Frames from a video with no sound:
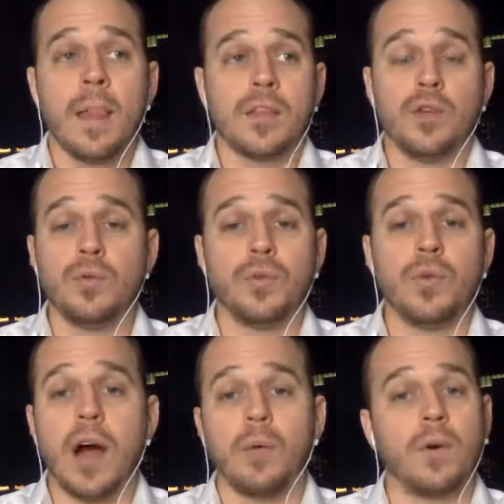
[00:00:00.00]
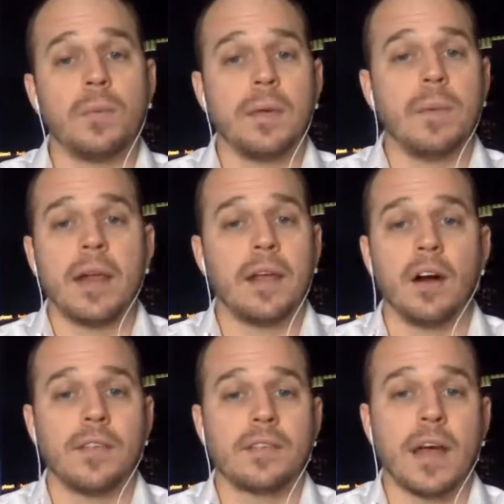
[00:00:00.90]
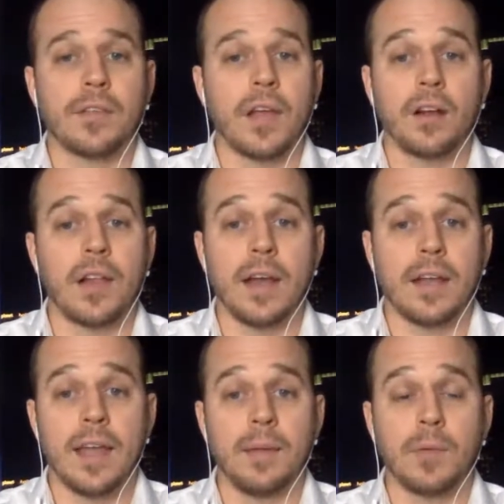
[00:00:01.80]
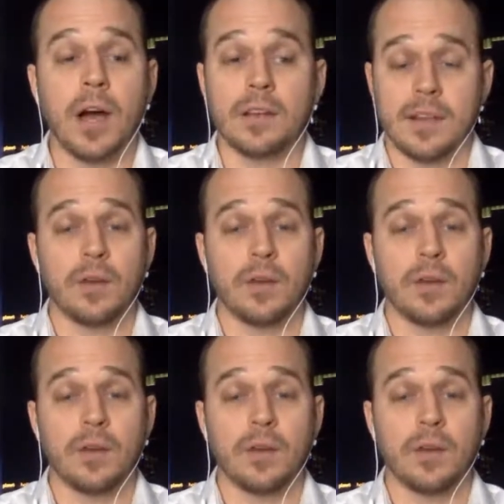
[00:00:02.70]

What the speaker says: you do not want to be betting on the South Carolina Gamecocks.